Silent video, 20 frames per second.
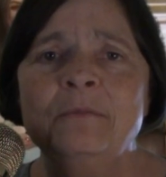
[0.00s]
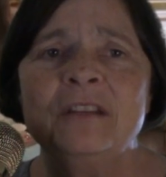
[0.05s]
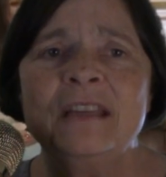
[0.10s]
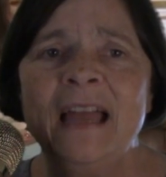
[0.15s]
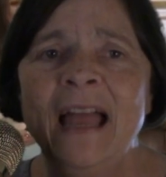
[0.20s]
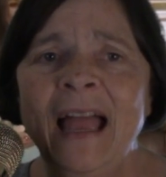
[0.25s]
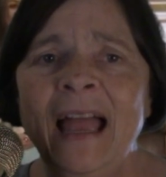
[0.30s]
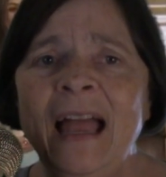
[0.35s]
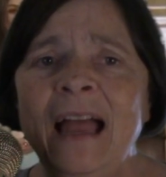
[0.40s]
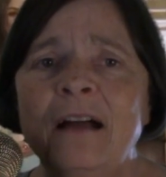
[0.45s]
to
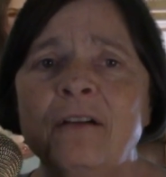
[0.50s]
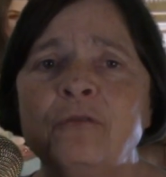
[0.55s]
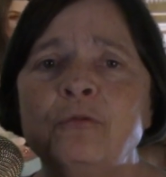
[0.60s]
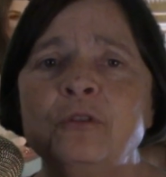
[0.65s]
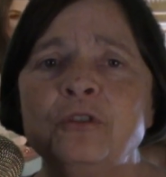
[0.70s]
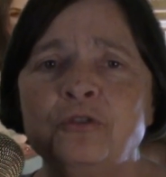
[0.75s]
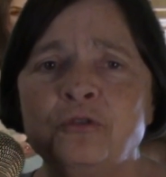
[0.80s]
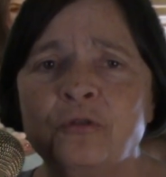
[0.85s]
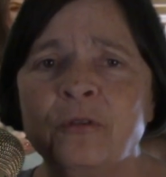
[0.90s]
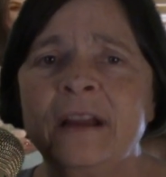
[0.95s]
have
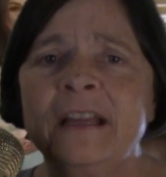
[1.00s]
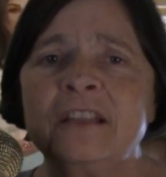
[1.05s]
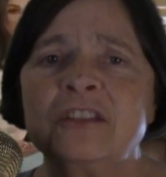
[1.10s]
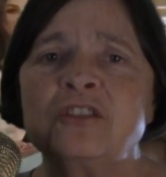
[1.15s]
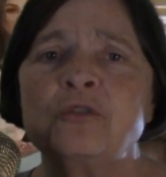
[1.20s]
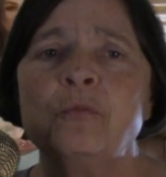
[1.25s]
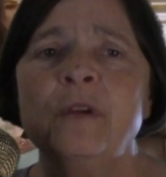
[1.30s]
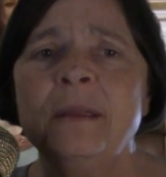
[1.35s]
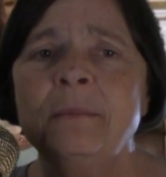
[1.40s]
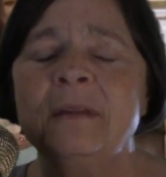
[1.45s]
with
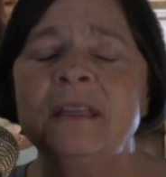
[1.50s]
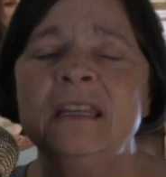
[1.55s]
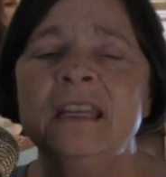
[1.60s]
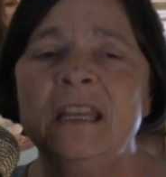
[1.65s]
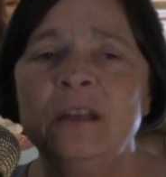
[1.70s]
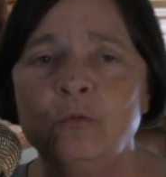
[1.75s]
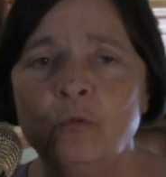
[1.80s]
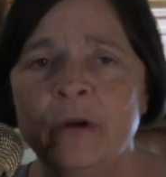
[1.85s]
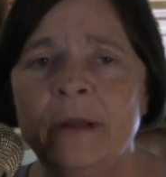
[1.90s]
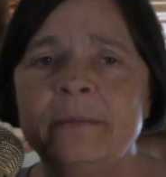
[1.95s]
trans women
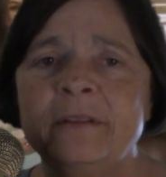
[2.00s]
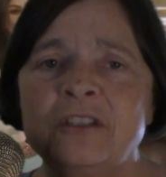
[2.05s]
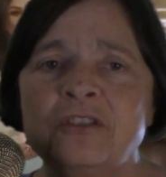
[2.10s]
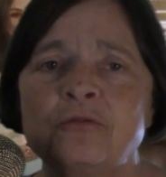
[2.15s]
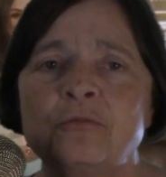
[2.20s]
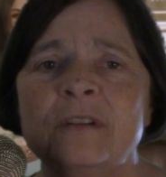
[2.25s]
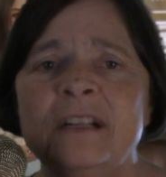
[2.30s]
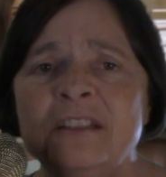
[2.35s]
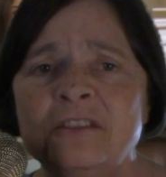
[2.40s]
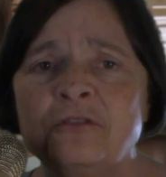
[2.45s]
in women's
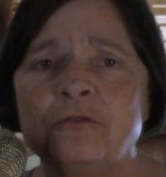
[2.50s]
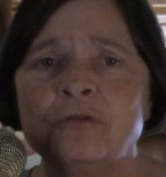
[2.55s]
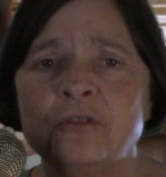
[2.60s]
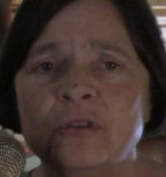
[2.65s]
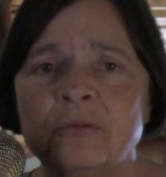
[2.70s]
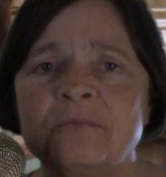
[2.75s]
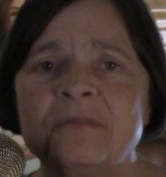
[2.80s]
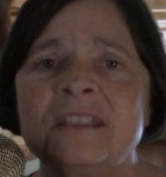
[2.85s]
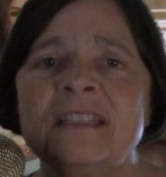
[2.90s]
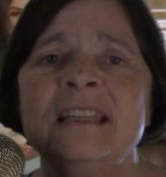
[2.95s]

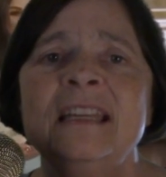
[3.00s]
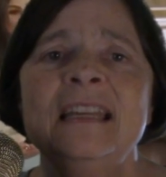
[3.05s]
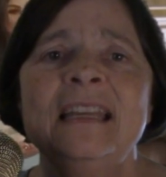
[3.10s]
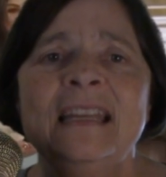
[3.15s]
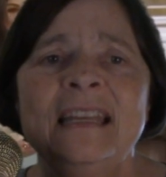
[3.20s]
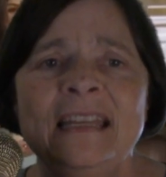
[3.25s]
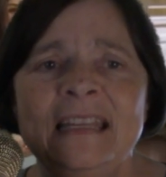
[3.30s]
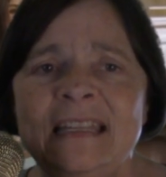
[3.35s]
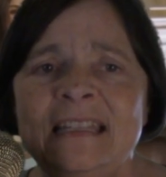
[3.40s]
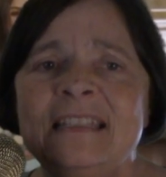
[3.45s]
restrooms
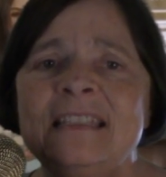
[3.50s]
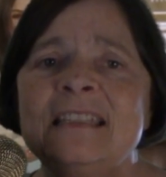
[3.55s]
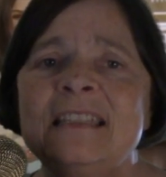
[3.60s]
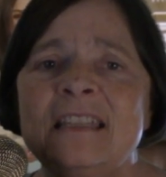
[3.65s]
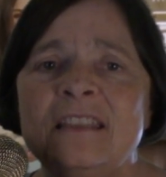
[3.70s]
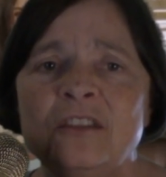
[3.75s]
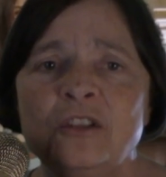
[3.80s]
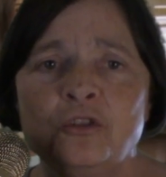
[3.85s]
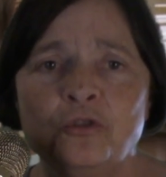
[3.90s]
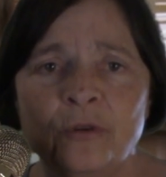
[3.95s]
is
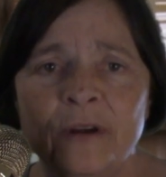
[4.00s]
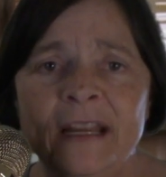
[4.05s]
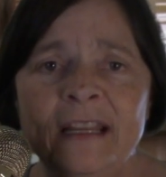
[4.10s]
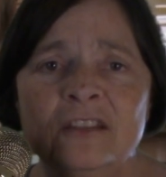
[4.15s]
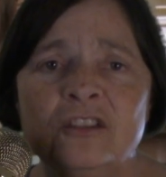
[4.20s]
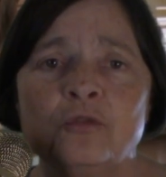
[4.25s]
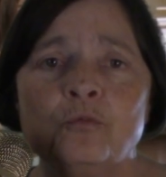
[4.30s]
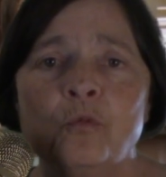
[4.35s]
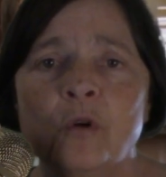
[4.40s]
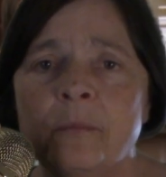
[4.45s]
that the
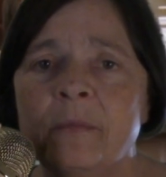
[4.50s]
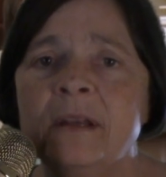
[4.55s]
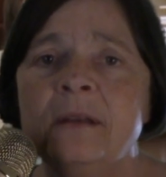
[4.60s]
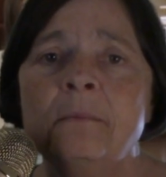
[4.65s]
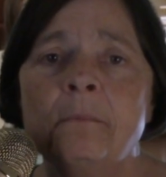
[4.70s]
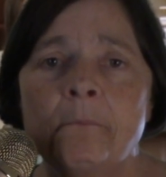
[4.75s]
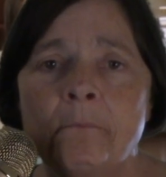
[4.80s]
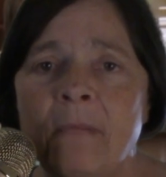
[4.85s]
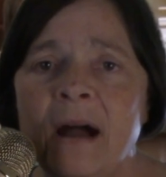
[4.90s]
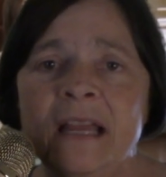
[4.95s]
trans woman
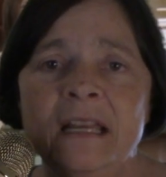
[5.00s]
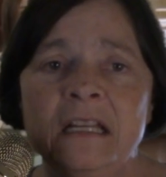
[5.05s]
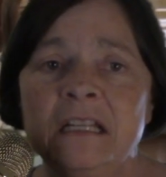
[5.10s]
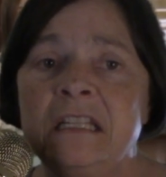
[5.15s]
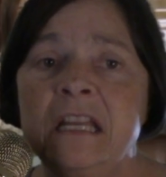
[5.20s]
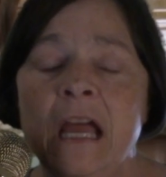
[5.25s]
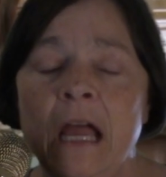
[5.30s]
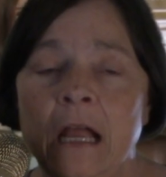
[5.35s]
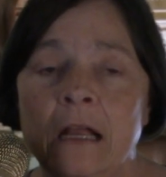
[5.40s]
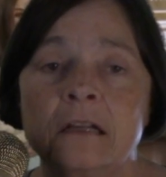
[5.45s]
might
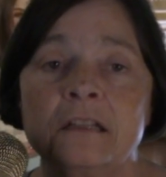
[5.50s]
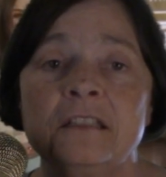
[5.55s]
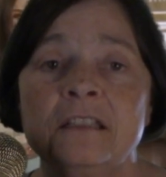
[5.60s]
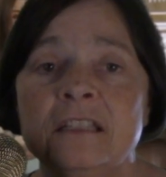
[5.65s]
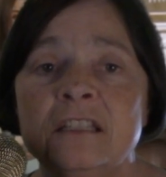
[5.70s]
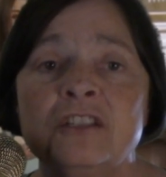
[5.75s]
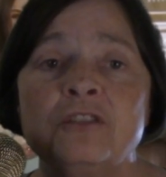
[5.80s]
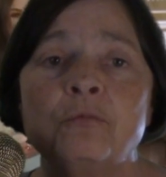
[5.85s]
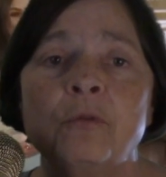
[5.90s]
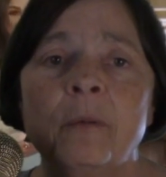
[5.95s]
attack a
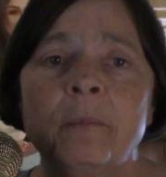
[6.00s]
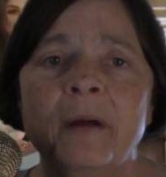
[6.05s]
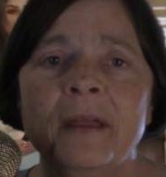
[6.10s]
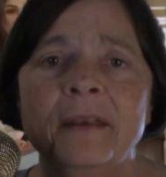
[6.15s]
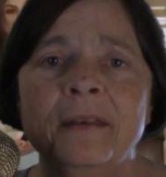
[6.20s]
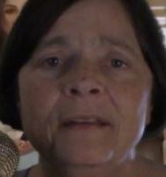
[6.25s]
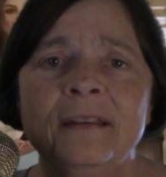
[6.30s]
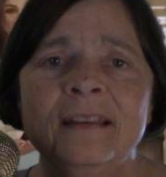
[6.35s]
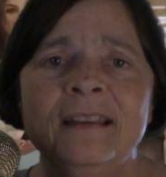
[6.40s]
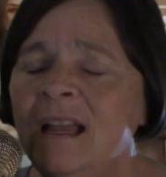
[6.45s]
cis
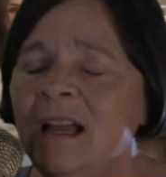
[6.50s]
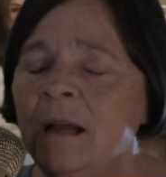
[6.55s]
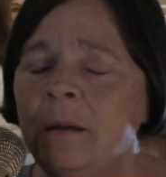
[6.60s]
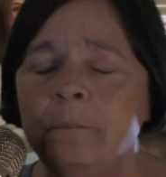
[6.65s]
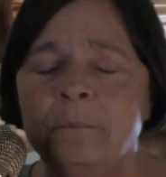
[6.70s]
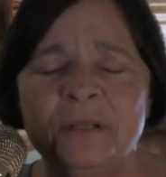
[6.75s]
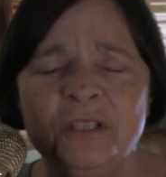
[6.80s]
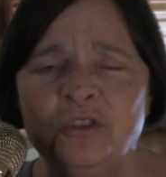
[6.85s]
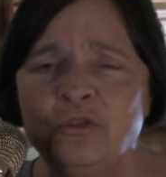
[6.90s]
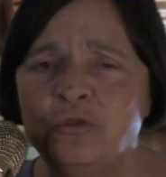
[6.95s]
woman. But